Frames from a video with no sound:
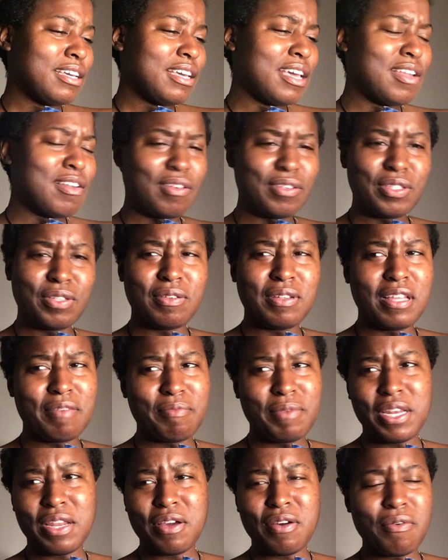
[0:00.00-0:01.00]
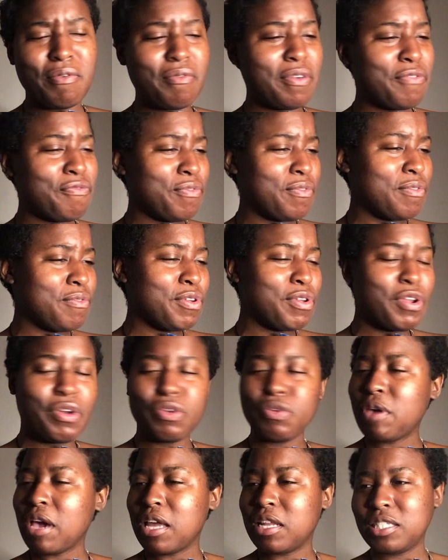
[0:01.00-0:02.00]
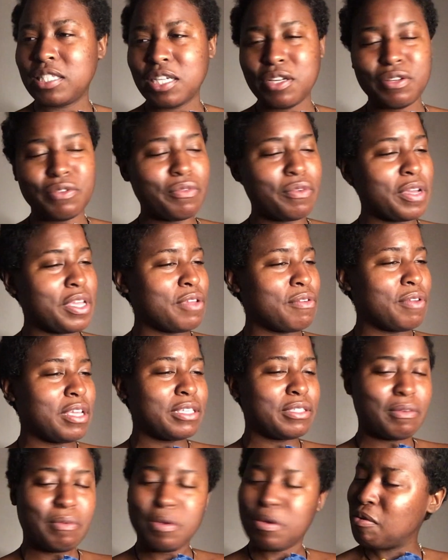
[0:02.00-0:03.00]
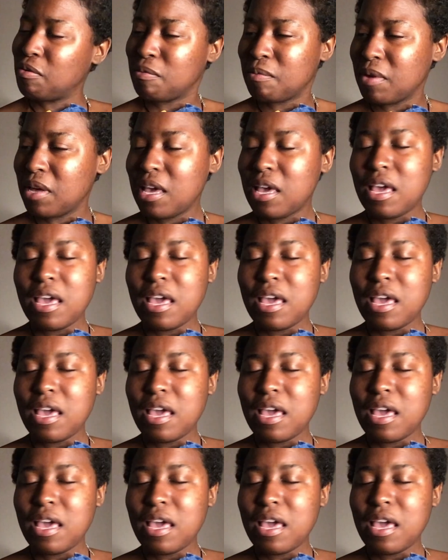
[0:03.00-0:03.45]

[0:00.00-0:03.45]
And also let me know if you got a channel and you need some help